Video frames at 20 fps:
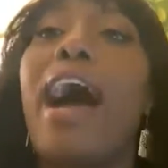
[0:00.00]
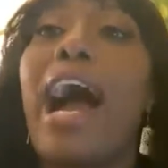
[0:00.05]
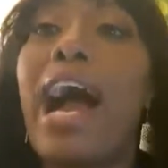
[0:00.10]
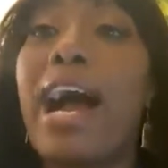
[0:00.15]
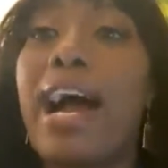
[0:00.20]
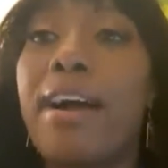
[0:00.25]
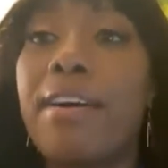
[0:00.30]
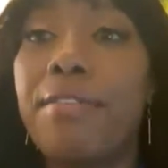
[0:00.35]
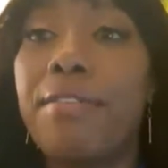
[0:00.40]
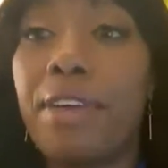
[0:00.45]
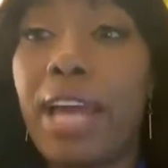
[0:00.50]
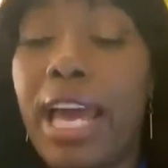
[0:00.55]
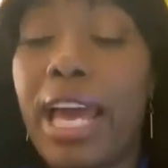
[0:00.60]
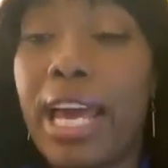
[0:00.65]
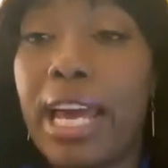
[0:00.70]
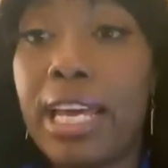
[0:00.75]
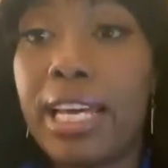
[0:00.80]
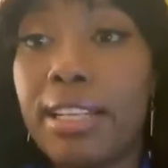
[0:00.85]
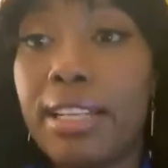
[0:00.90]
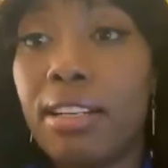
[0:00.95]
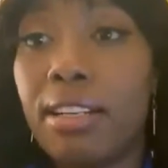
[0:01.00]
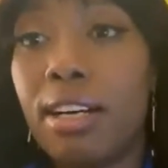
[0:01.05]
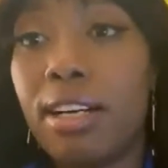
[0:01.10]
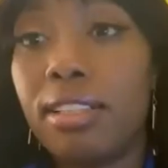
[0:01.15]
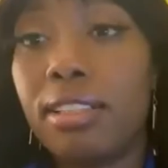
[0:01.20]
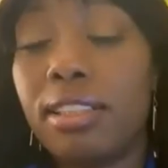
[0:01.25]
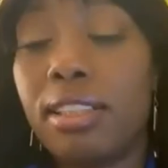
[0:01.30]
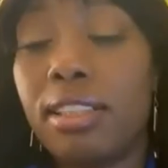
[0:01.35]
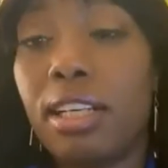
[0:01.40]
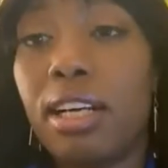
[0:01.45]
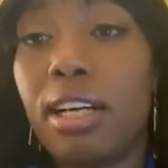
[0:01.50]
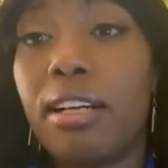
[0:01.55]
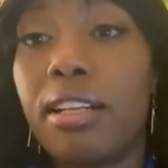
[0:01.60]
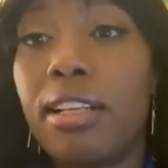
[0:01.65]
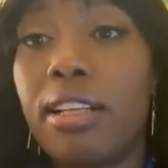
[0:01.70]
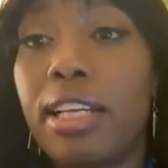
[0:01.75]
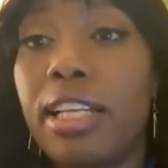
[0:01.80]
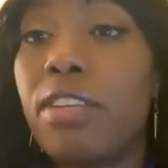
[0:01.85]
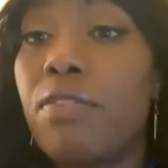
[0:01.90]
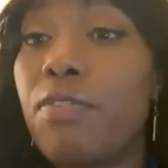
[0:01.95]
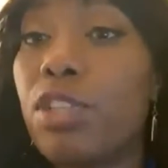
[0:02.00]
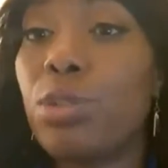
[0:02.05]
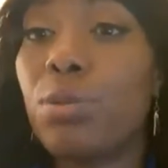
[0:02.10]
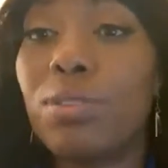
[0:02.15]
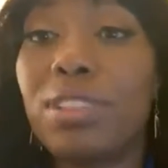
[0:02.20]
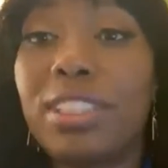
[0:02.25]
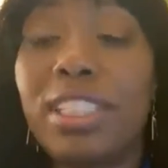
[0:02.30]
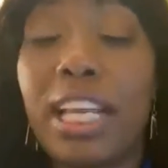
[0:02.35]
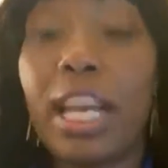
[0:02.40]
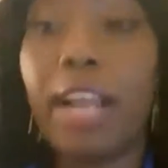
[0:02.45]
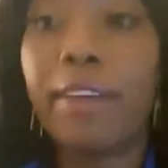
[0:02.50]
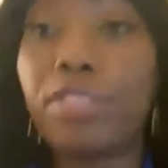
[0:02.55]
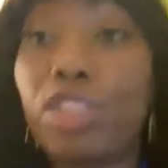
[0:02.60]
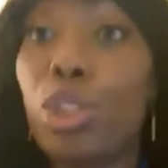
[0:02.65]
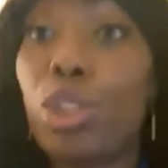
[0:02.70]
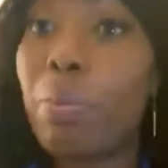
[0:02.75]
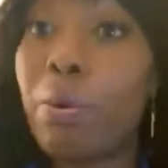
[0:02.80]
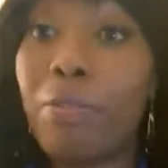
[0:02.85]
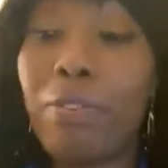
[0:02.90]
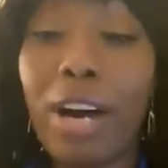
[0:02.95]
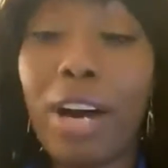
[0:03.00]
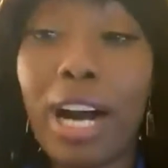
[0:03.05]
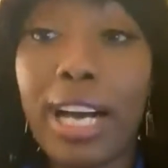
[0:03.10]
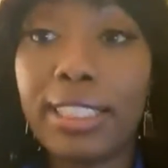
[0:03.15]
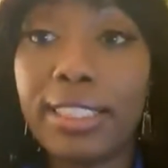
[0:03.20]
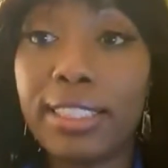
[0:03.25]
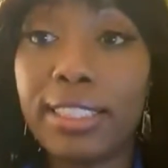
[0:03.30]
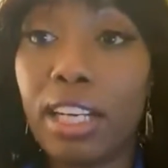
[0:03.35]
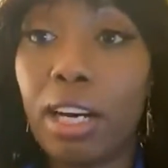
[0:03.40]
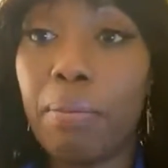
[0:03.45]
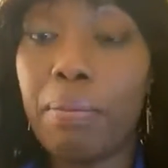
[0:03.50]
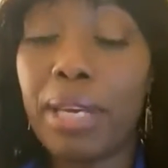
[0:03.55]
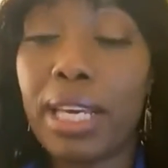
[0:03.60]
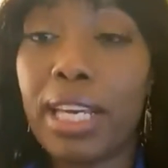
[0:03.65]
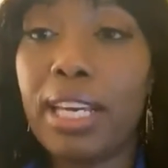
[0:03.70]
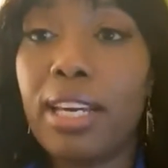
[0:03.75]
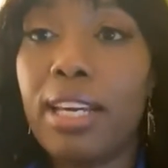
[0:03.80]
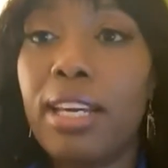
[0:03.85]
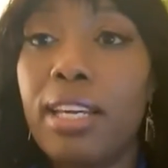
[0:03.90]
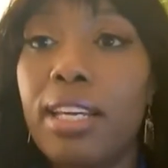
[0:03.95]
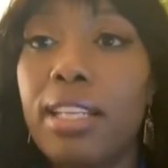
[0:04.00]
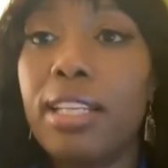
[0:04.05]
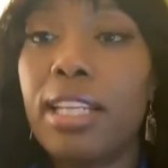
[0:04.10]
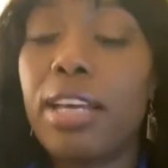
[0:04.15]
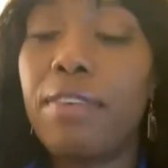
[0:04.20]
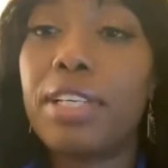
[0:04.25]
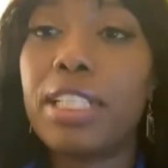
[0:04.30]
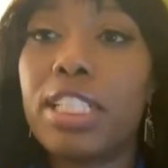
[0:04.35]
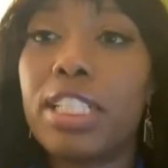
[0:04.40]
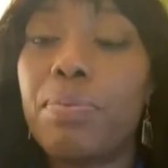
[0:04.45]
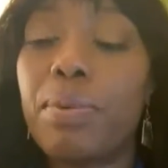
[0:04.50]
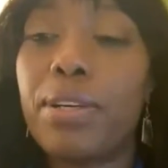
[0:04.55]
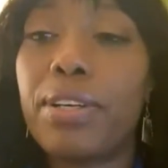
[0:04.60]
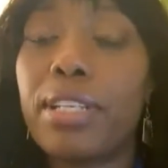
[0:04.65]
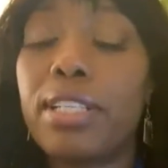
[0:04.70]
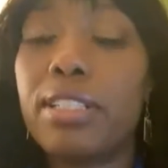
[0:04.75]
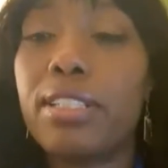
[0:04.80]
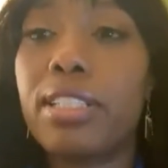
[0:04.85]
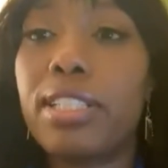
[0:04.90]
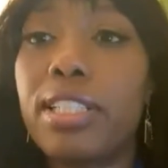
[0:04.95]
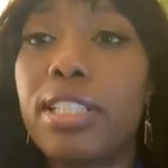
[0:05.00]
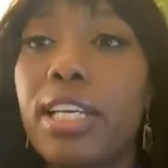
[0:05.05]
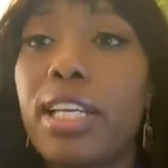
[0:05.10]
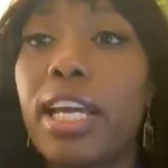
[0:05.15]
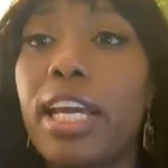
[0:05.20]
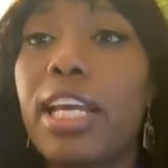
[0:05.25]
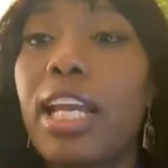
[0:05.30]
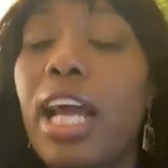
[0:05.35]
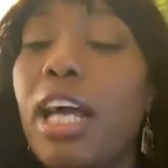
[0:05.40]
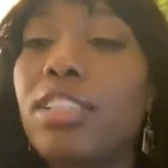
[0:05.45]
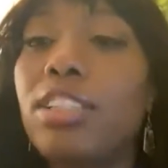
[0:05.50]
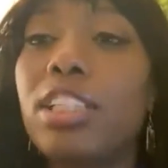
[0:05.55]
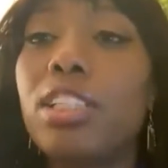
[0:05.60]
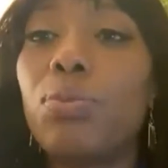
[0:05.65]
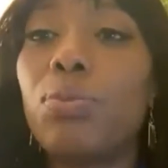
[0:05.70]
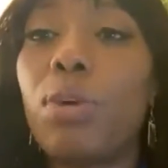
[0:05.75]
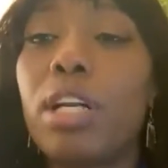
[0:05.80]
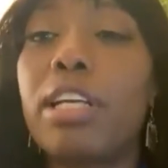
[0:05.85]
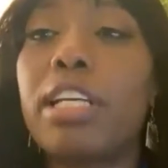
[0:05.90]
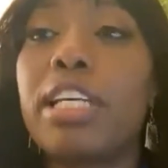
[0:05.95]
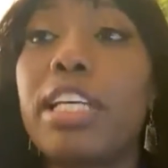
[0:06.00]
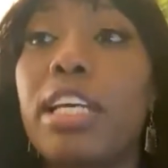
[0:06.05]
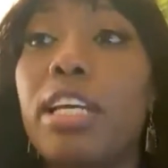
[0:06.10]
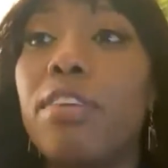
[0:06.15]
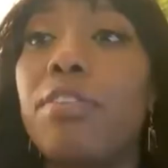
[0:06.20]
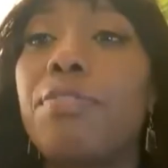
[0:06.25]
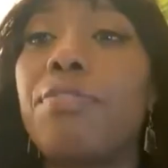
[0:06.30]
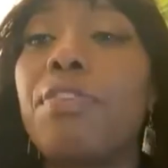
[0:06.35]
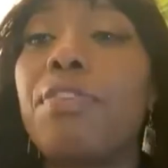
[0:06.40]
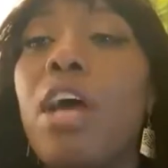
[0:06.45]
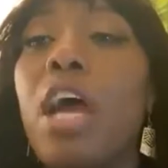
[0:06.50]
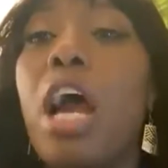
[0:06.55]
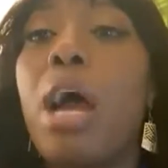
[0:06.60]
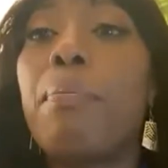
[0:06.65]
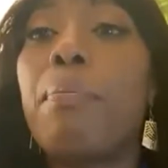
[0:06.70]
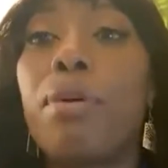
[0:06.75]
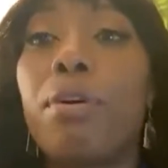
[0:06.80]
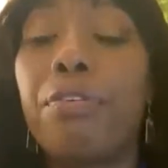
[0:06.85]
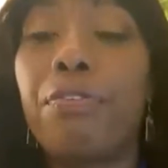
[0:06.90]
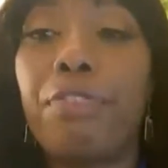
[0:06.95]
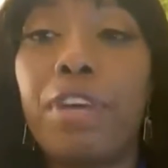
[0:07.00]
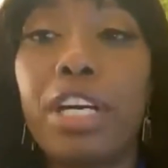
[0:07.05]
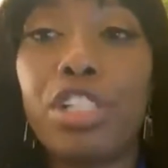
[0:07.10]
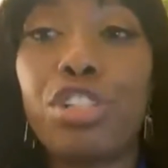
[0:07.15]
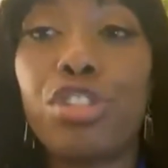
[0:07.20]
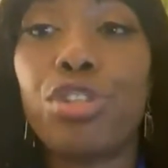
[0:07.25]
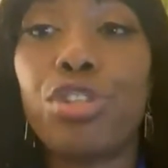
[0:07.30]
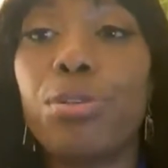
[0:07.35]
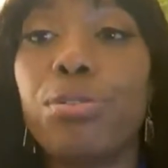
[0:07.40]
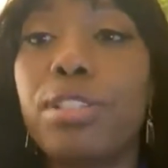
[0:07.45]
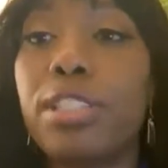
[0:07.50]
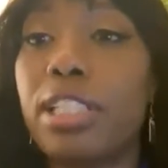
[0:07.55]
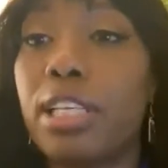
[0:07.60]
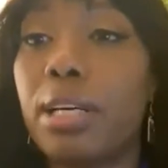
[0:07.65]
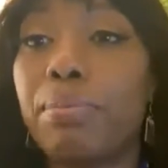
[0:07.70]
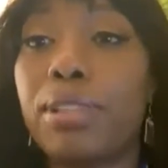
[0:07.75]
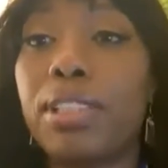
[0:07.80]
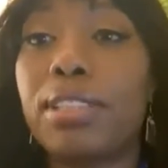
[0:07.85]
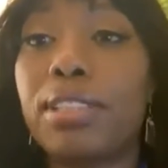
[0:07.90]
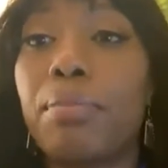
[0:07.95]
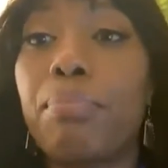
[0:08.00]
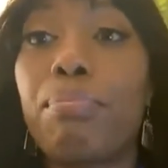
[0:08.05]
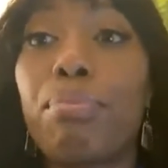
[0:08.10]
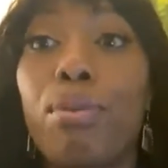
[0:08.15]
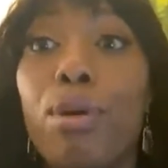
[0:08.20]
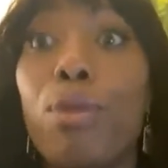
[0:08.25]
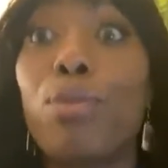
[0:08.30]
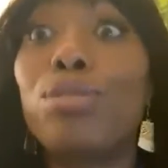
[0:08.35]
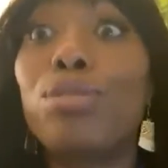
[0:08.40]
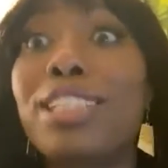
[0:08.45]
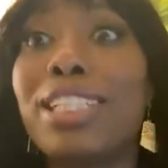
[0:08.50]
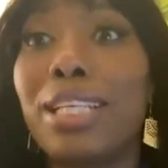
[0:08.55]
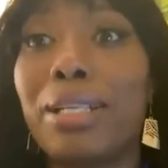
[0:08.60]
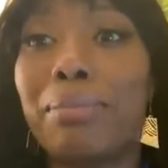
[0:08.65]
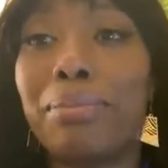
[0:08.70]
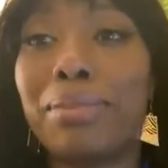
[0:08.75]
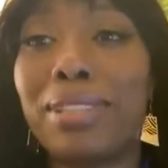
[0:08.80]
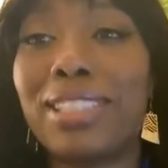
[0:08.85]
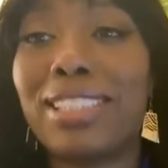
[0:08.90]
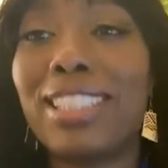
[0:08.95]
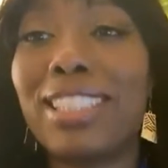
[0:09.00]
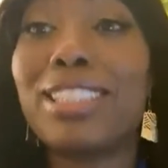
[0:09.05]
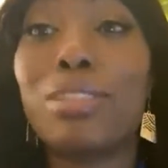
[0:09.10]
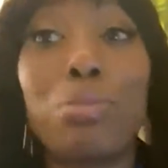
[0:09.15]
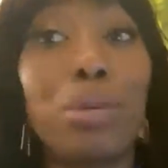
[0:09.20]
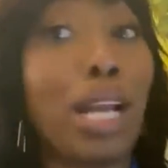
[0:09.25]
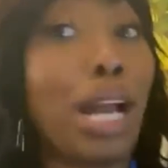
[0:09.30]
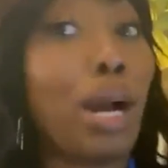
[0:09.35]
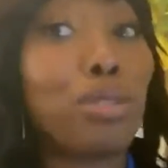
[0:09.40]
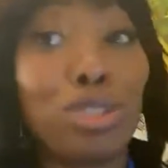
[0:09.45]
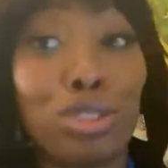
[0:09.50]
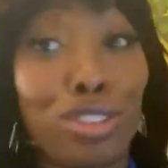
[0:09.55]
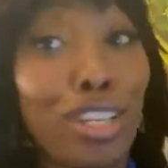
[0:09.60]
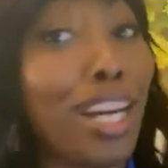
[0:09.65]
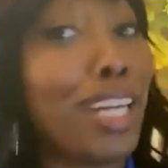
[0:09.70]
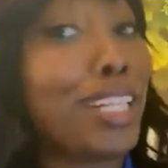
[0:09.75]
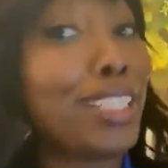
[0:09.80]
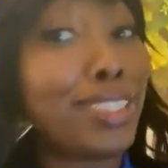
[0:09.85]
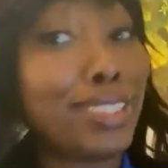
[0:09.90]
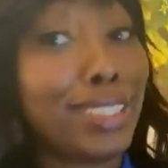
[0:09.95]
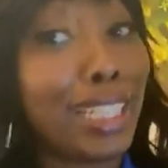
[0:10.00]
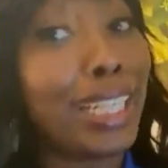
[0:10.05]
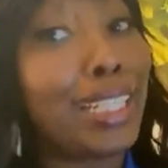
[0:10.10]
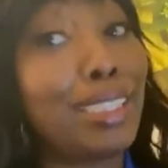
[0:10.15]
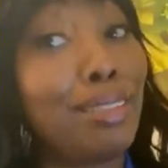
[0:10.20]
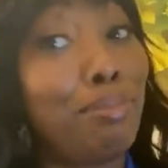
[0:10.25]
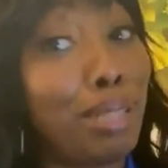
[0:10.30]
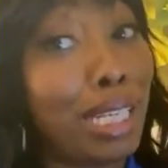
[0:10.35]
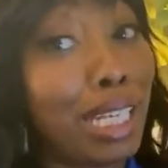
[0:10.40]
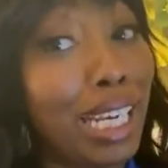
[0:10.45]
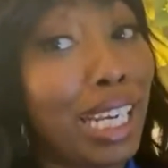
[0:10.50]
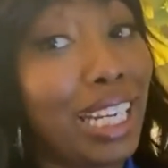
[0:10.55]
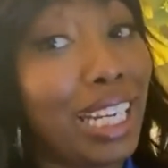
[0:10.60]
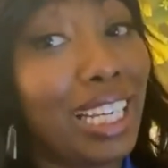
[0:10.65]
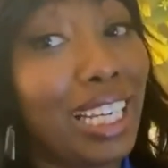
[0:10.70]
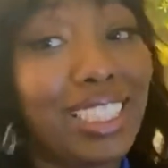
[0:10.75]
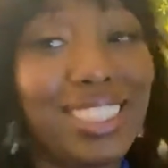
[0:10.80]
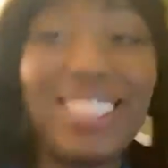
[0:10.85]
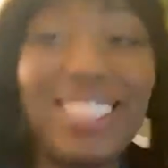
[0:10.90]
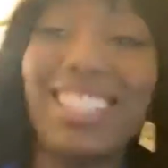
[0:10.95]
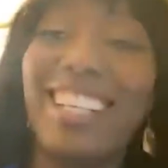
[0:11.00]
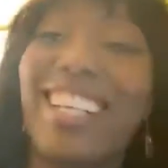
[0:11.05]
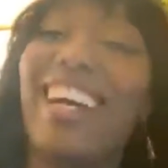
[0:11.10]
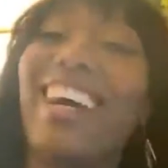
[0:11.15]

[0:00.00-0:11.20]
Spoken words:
I've had the individuals that I've supervised tell me they've experienced it. And I just want to give professional tips. Pro tips is what I was trying to say at the beginning.